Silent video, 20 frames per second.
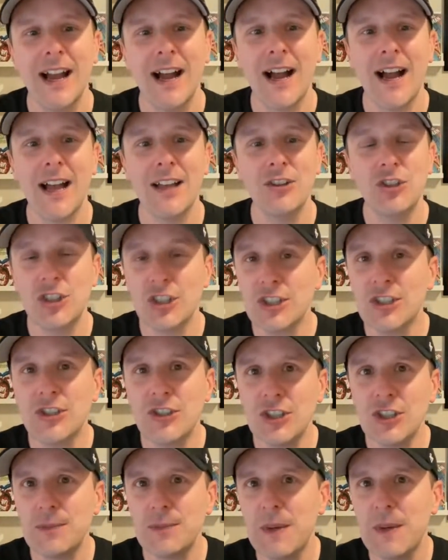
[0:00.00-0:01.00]
Uh,
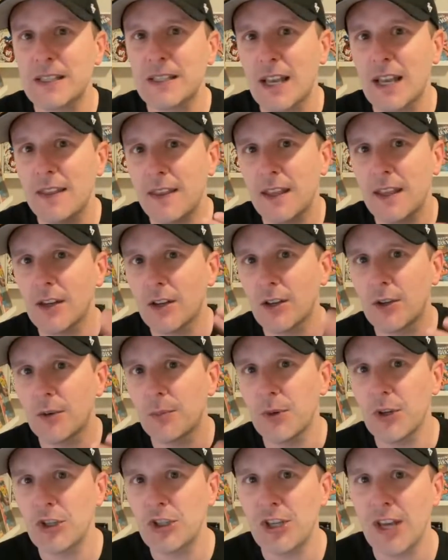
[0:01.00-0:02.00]
just just because I think it'll
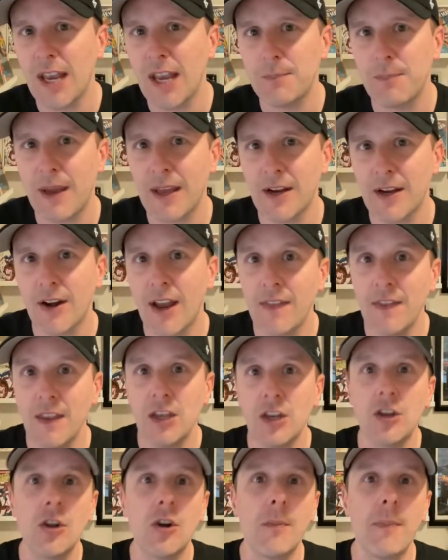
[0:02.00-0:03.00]
appreciate better, and
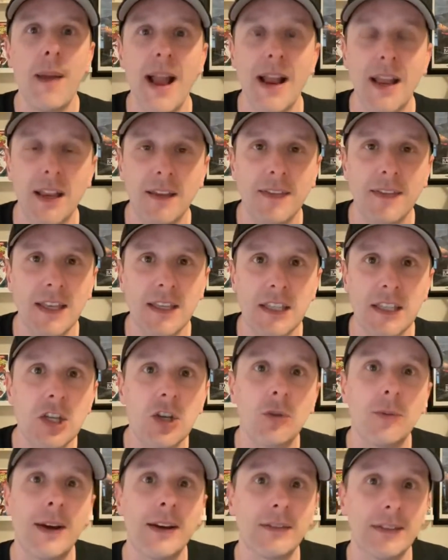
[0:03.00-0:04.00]
then you can go back and get that
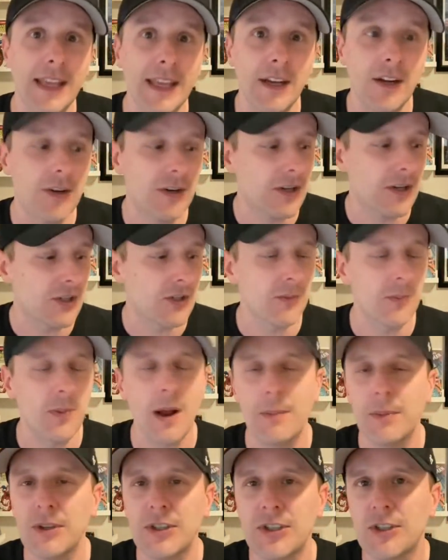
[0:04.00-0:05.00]
secret rare later because it'll
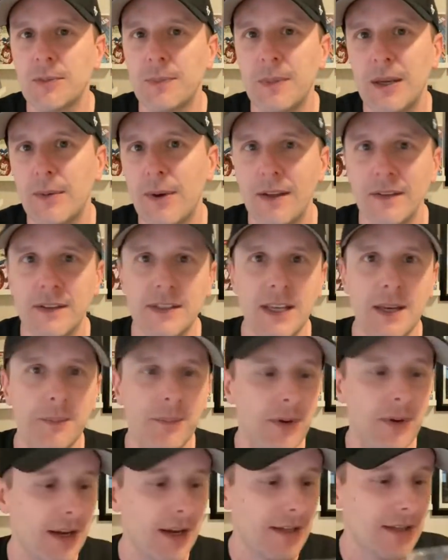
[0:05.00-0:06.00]
probably still be around the
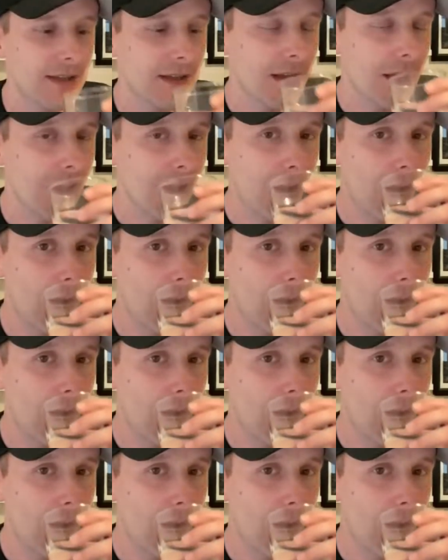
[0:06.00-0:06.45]
same price.